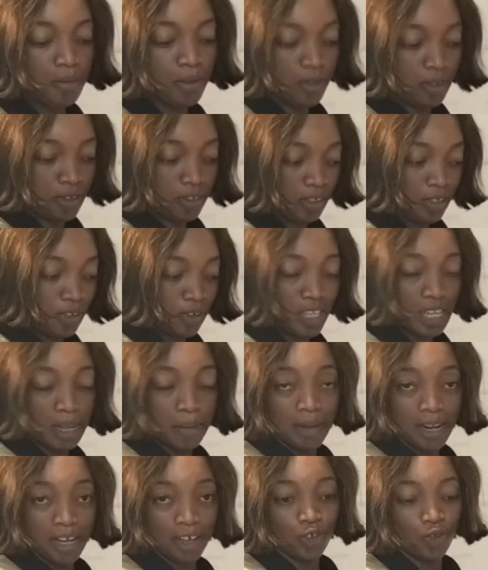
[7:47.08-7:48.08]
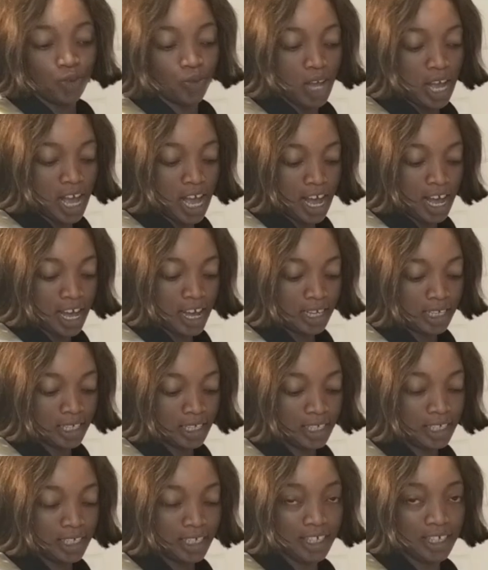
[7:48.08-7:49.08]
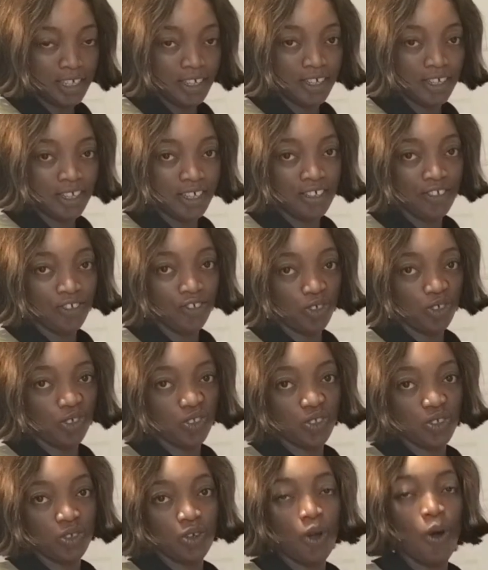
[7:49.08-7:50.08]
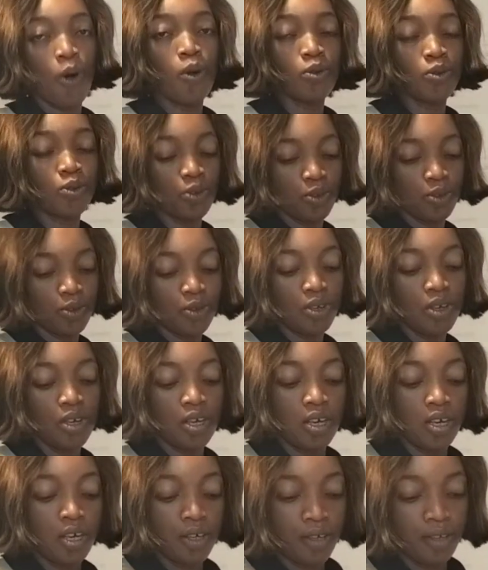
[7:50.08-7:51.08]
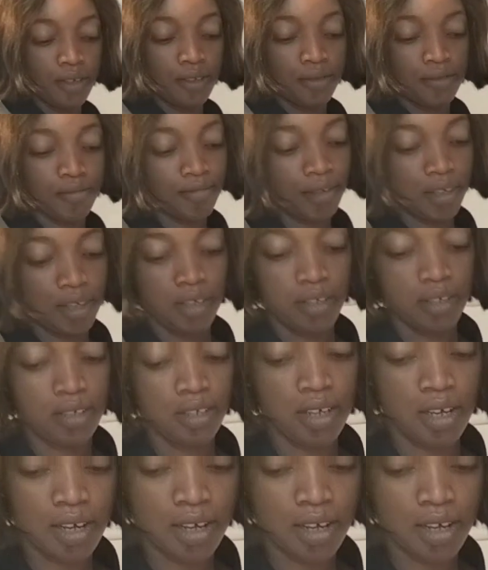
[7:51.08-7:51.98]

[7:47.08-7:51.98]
because the other black shoe I had just caught, and